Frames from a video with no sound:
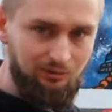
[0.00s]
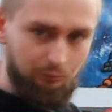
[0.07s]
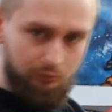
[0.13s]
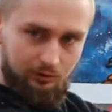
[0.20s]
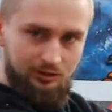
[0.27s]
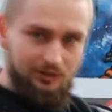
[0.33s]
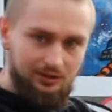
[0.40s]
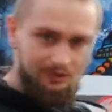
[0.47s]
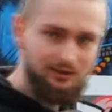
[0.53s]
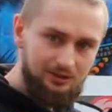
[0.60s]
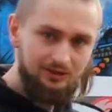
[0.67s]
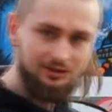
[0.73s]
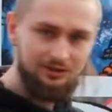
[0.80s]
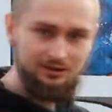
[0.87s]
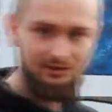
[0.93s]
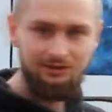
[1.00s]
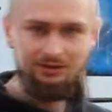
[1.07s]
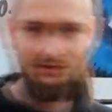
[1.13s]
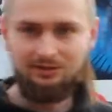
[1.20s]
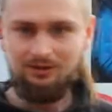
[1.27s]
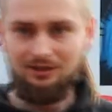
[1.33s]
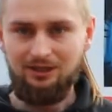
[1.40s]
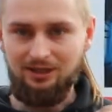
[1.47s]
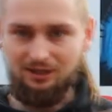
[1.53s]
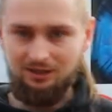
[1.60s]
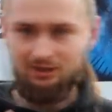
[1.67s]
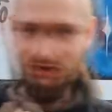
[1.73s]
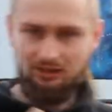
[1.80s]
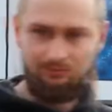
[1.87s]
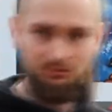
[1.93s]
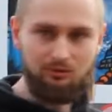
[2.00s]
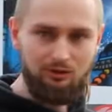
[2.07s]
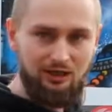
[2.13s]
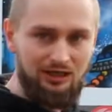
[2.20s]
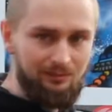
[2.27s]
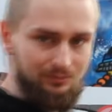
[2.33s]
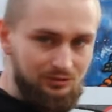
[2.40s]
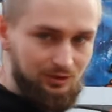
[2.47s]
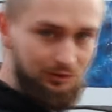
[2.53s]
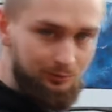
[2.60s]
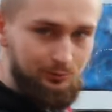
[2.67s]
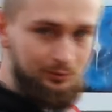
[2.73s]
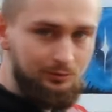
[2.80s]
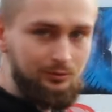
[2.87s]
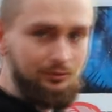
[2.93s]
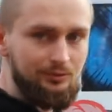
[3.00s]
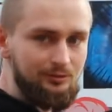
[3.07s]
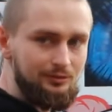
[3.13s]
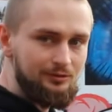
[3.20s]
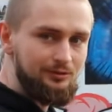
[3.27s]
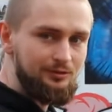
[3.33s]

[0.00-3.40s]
working and keep your arms close to you.